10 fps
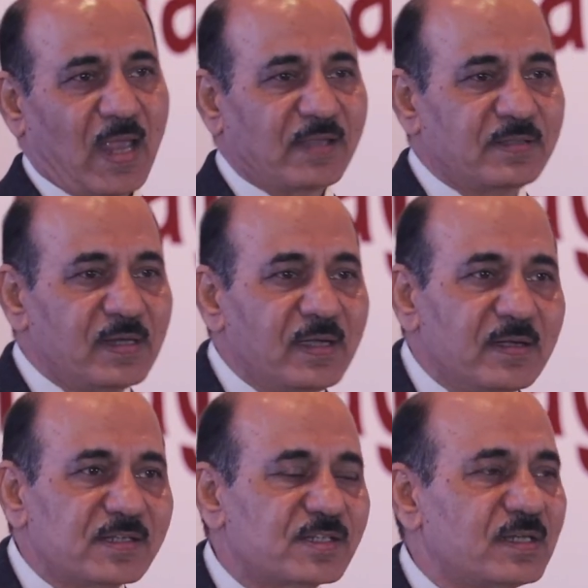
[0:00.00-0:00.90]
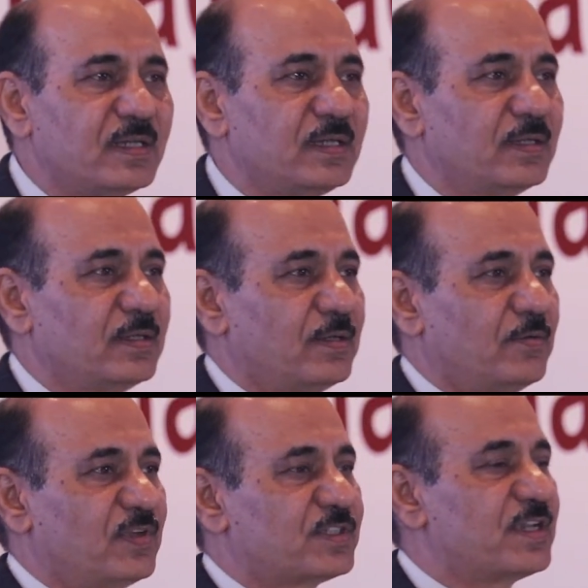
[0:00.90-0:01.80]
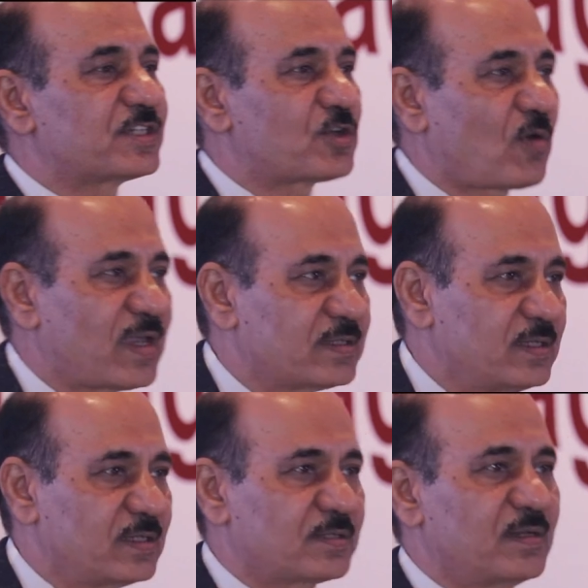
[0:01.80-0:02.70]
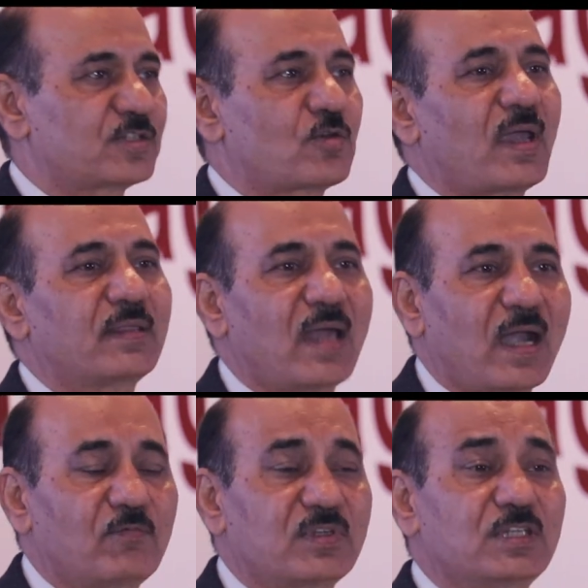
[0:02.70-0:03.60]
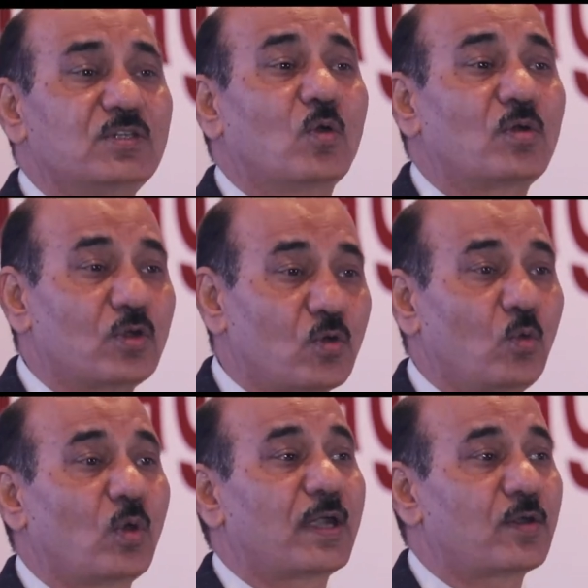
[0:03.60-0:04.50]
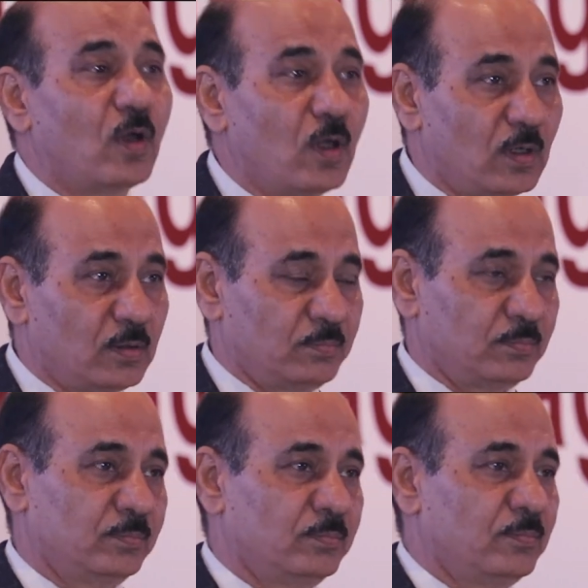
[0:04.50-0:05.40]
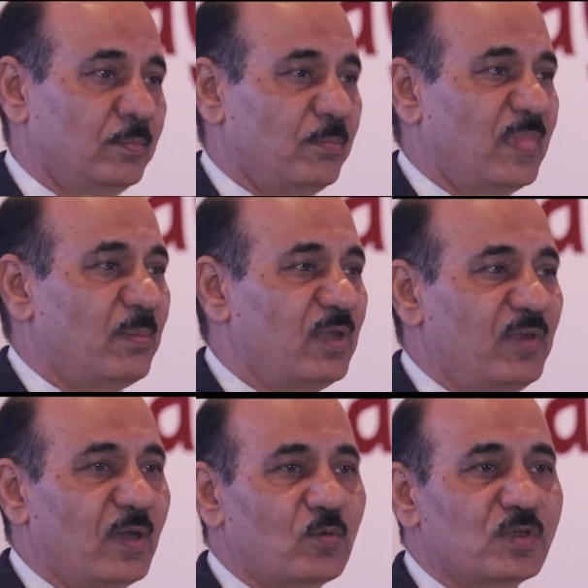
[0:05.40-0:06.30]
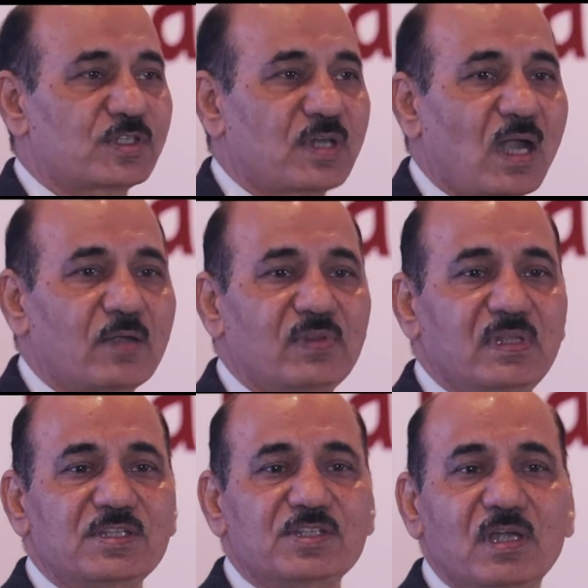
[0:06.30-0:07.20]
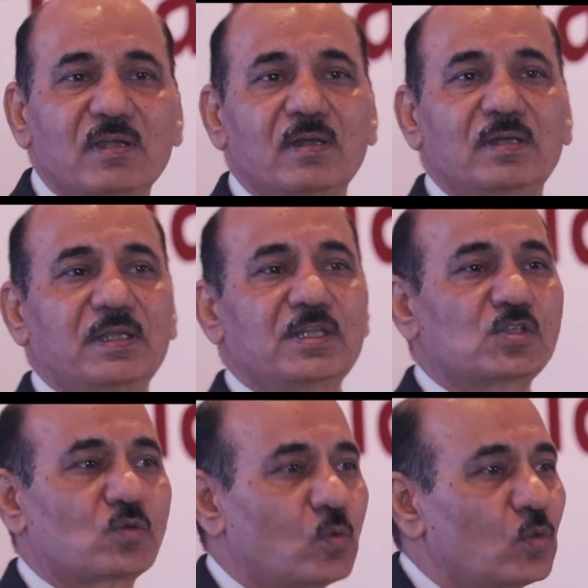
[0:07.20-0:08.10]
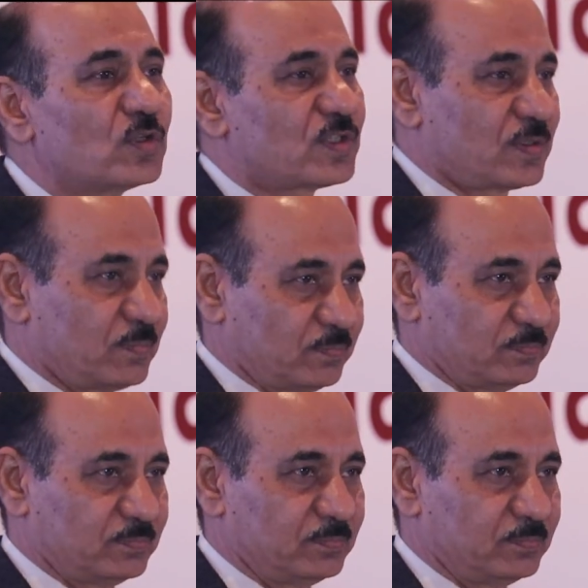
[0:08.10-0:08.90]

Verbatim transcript: as an industry which destroys this, destroys that, which is not true at all. Maybe we have to start with the children in schools,